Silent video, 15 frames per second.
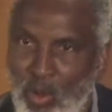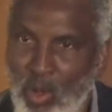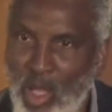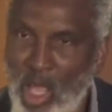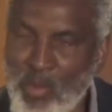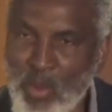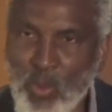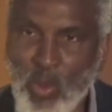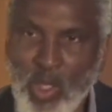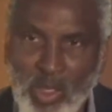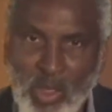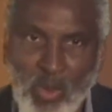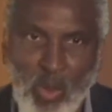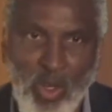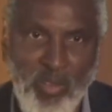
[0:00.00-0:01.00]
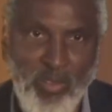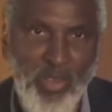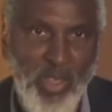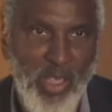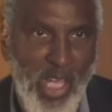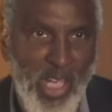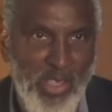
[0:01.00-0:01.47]
been working on for the
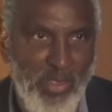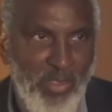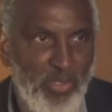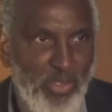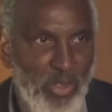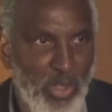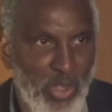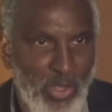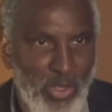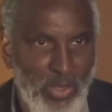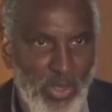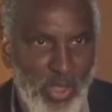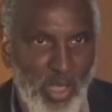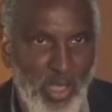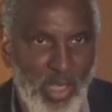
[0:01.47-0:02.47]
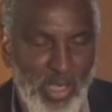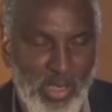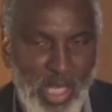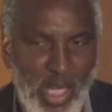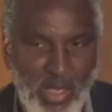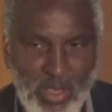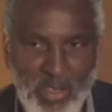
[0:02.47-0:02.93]
last few years, and that's the
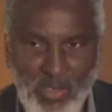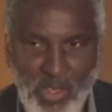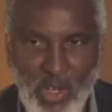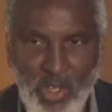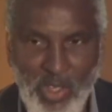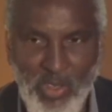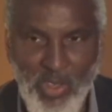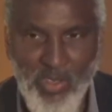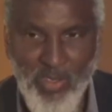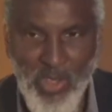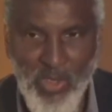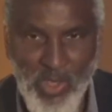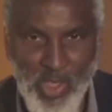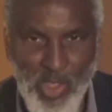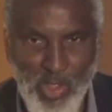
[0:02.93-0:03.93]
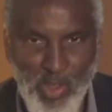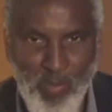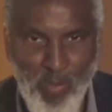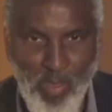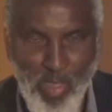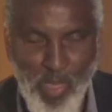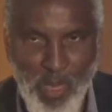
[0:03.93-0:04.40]
idea of targeted universalism.
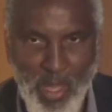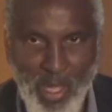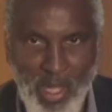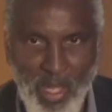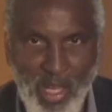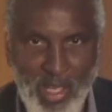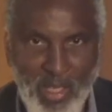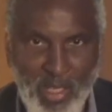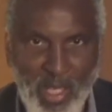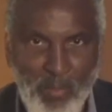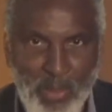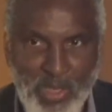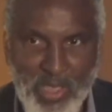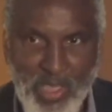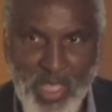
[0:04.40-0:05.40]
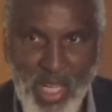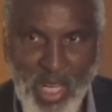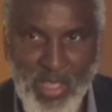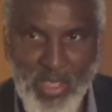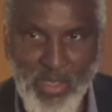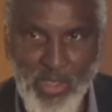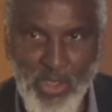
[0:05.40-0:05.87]
And I present that
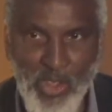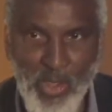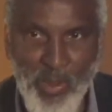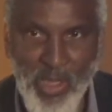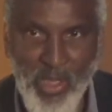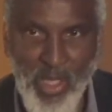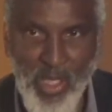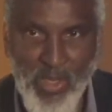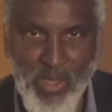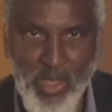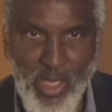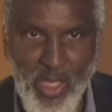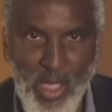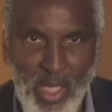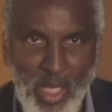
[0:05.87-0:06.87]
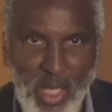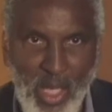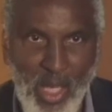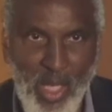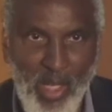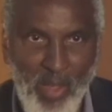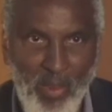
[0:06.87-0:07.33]
idea to you because
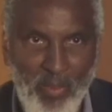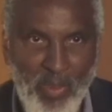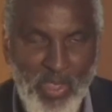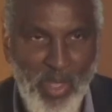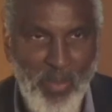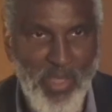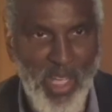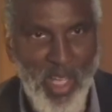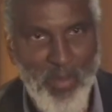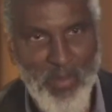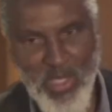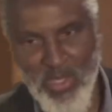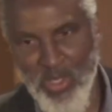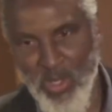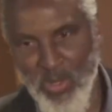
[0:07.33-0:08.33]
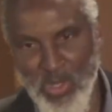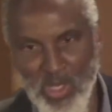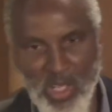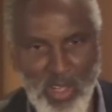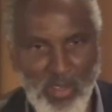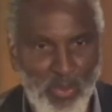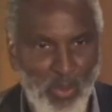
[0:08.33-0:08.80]
sometimes there's a notion
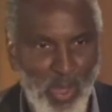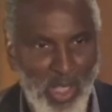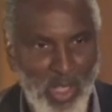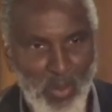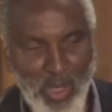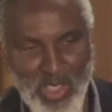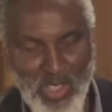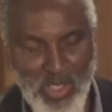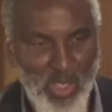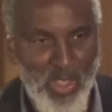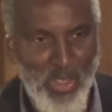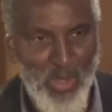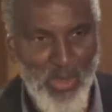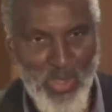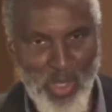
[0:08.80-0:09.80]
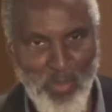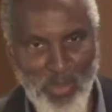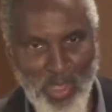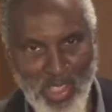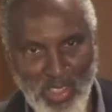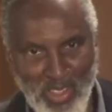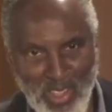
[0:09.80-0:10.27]
of, well, we're just going to do
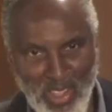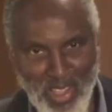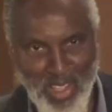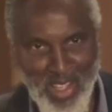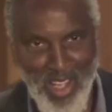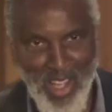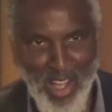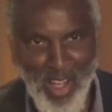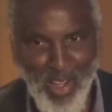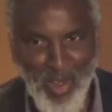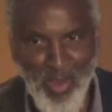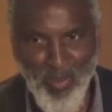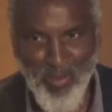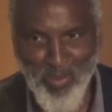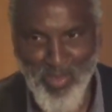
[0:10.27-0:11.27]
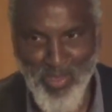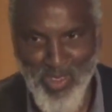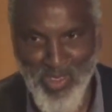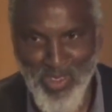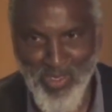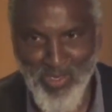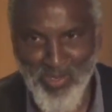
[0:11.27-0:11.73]
something
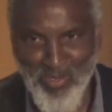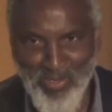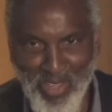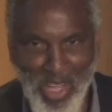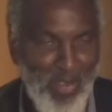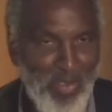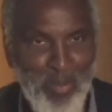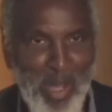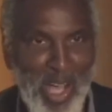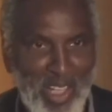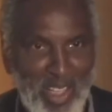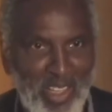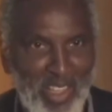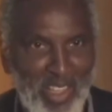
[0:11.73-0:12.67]
for everybody.